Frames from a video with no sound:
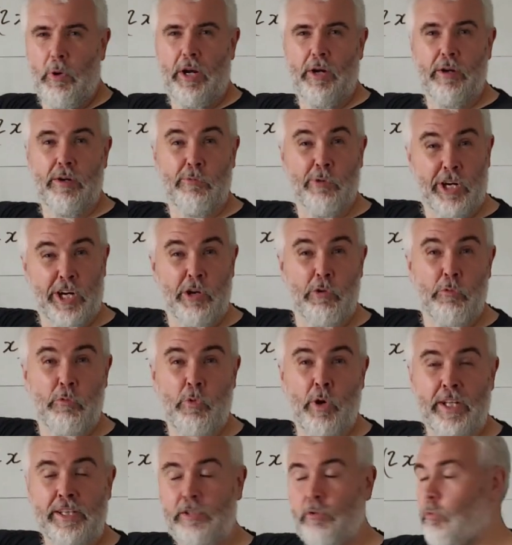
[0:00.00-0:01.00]
want to, we're going to
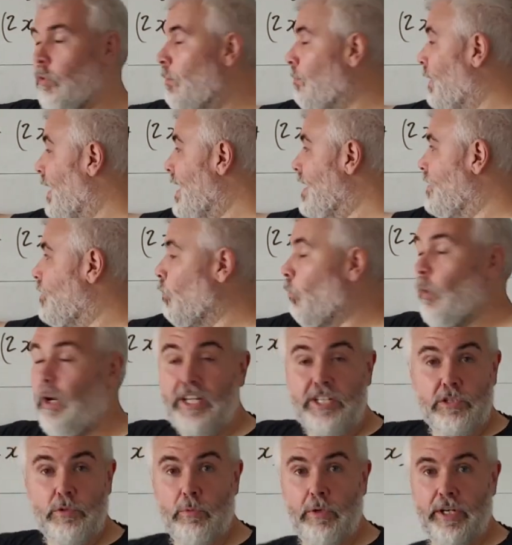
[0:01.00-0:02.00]
want to replace the
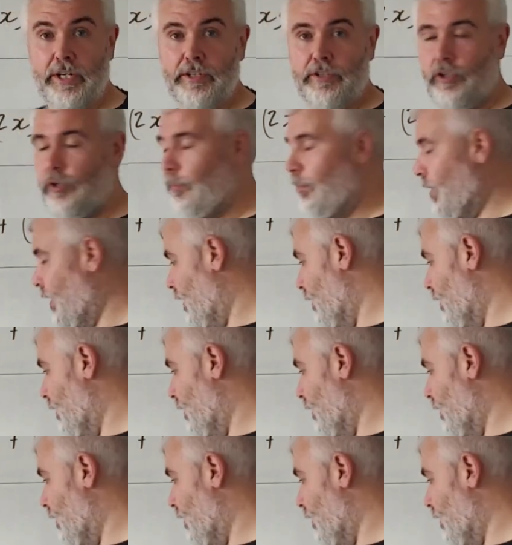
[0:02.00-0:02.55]
y squared up